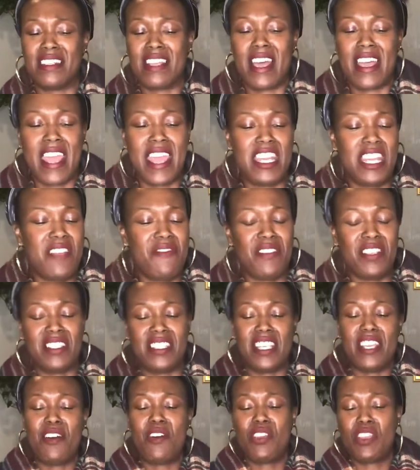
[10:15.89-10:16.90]
I can't even
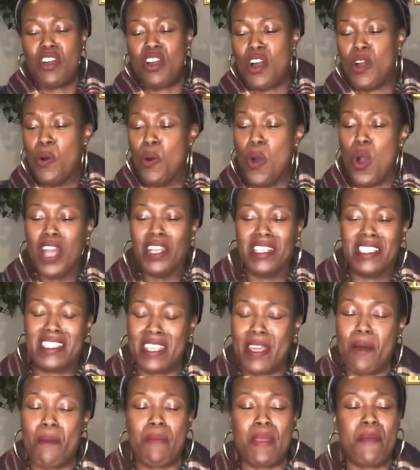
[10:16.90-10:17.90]
tell y'all who all these
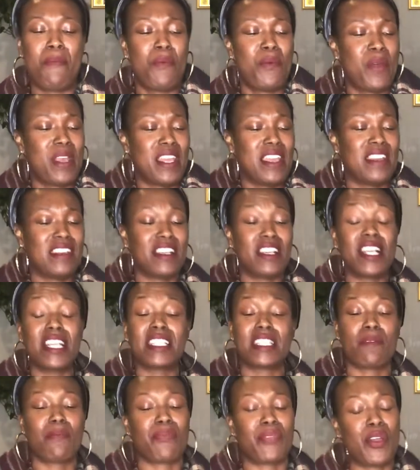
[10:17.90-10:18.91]
damn people in. There is
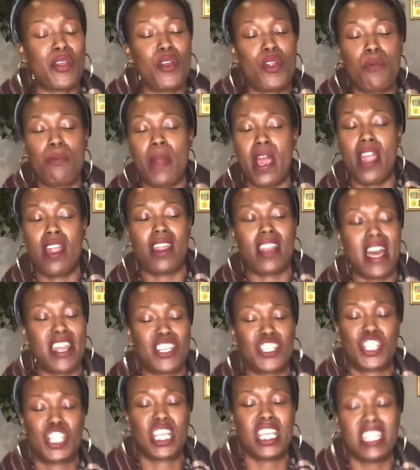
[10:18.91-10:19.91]
some third party, a lot of
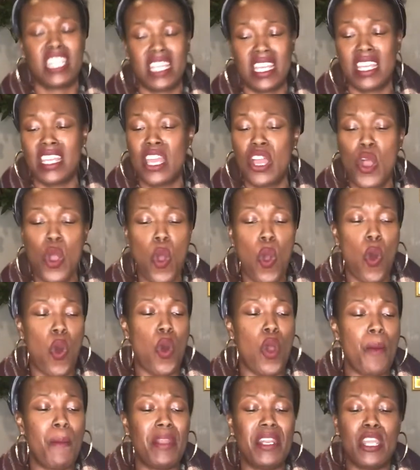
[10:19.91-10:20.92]
cheating
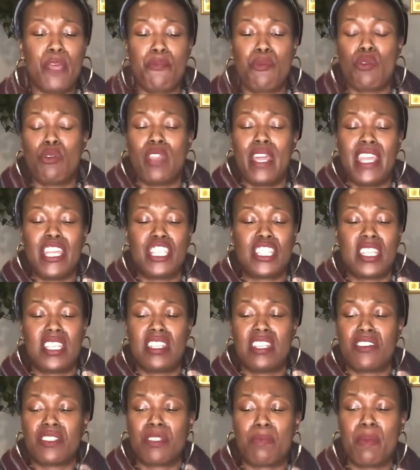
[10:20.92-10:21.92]
or manipulation.
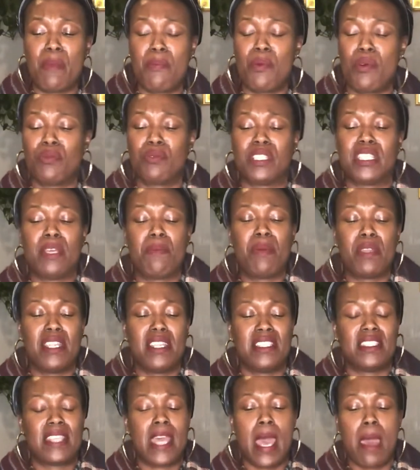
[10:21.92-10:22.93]
There's people dipping
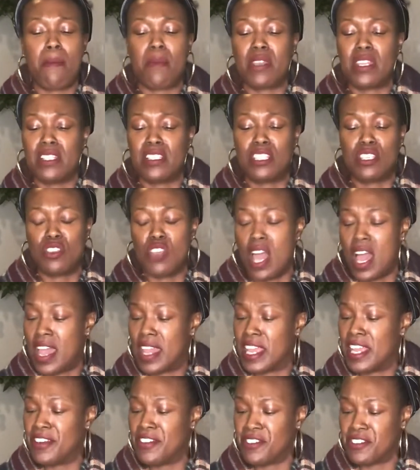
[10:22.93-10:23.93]
and dabbing into y'all
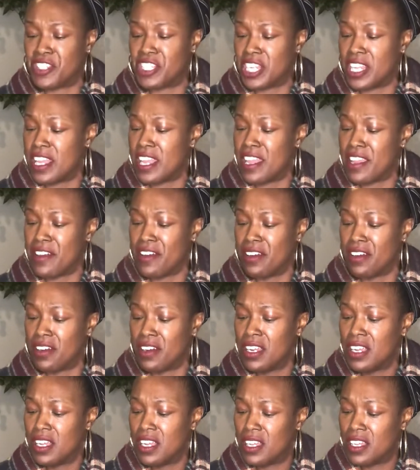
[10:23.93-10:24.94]
energy here.
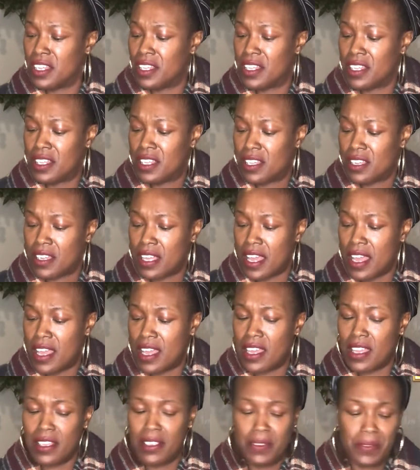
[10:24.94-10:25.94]

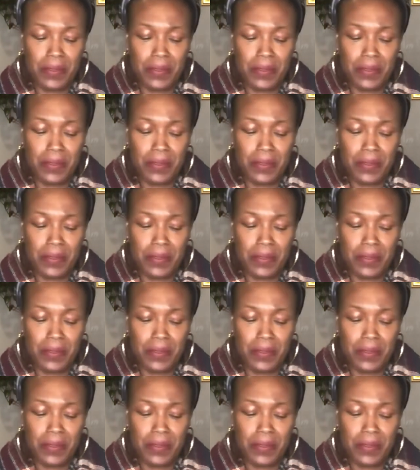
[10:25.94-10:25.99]
Okay?